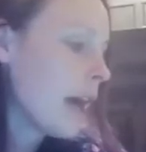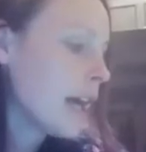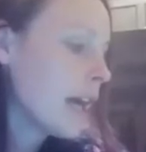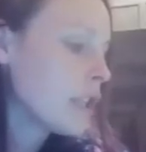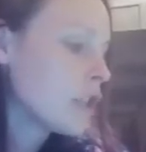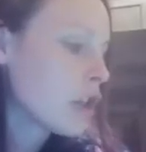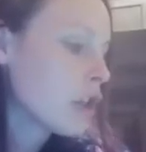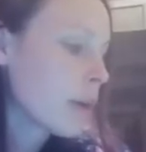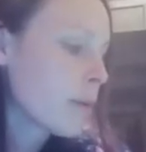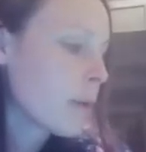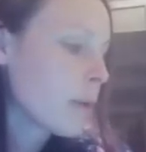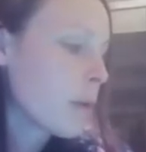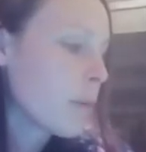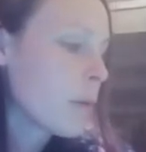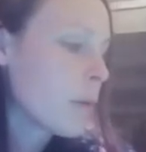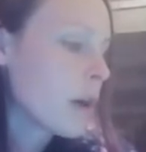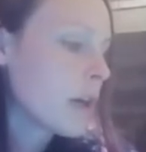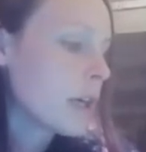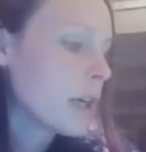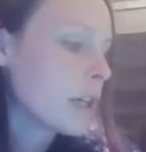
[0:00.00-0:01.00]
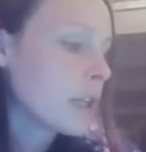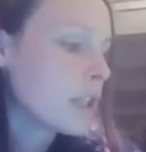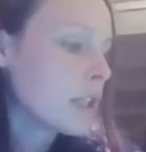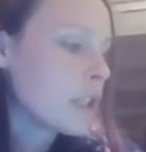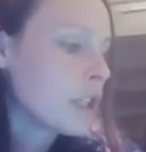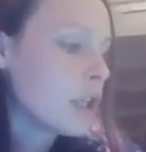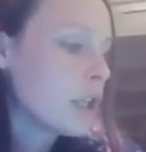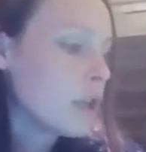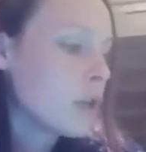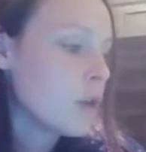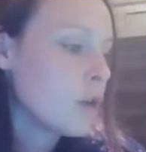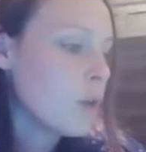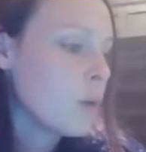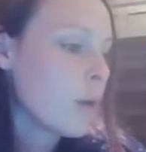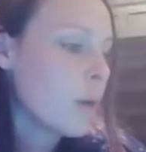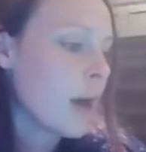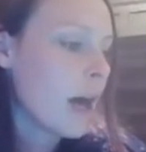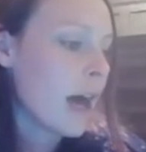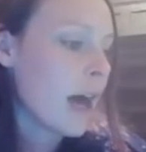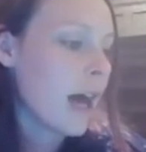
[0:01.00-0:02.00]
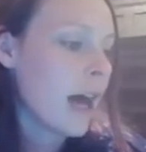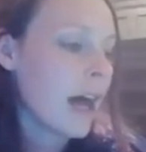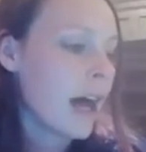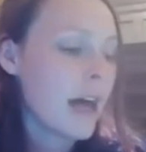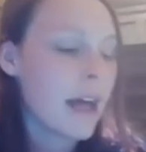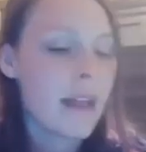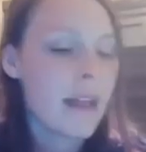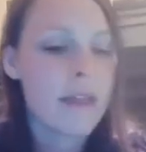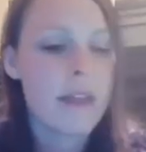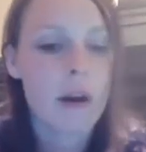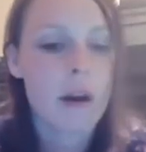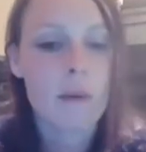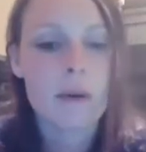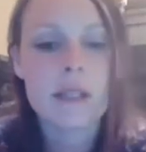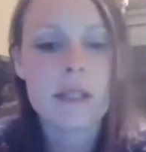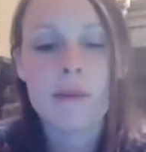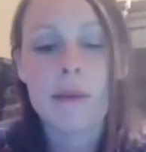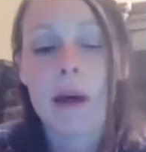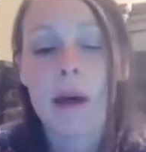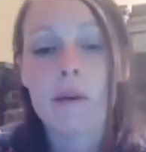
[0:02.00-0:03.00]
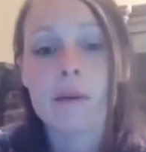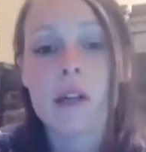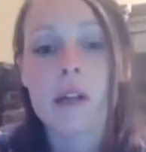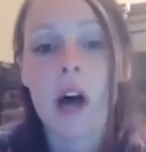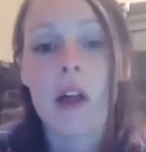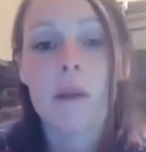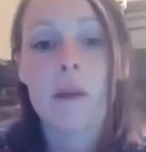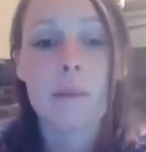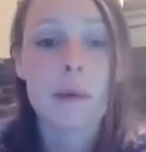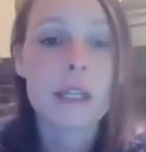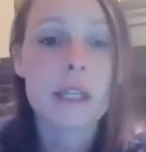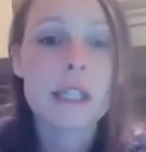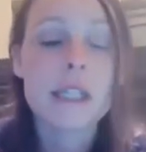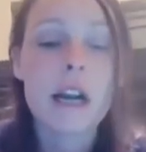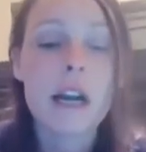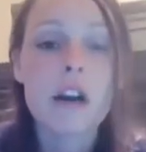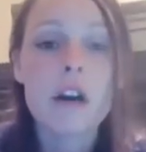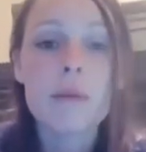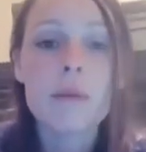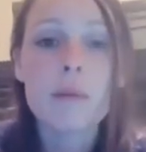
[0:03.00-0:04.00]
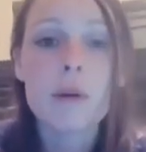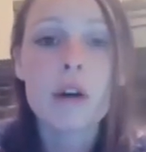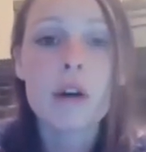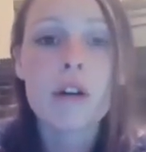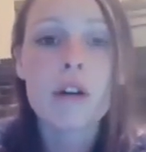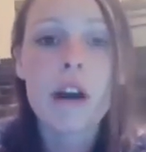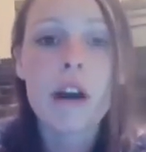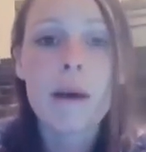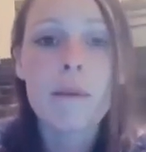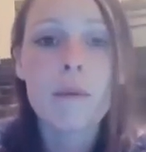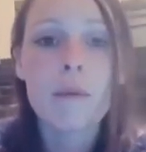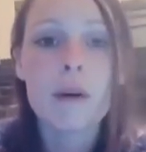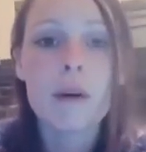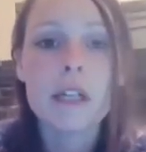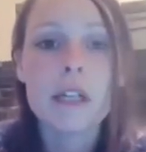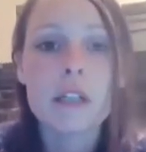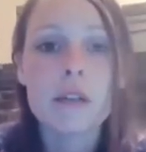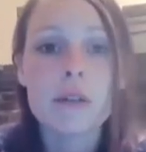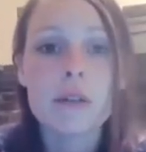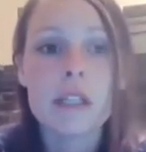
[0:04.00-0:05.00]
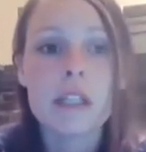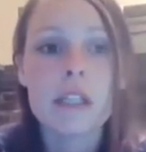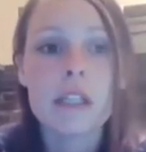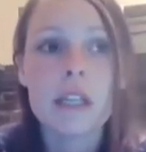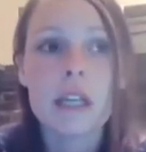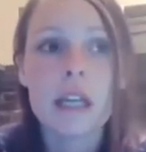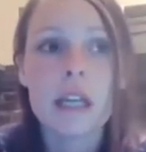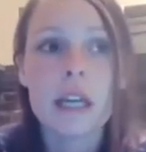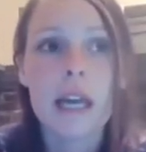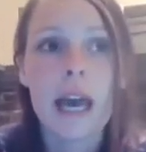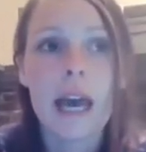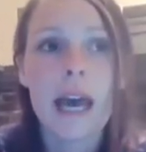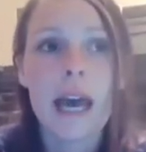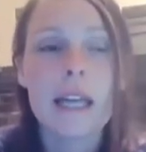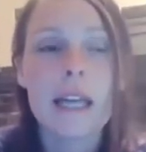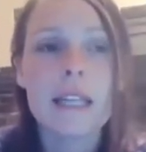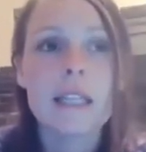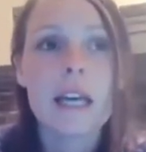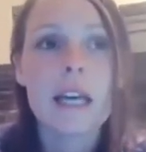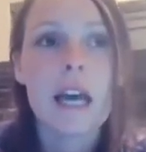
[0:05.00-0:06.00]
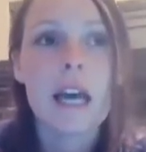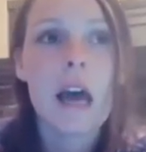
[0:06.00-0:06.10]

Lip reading: during World War II, there was something that was called the Bracero program, which was to get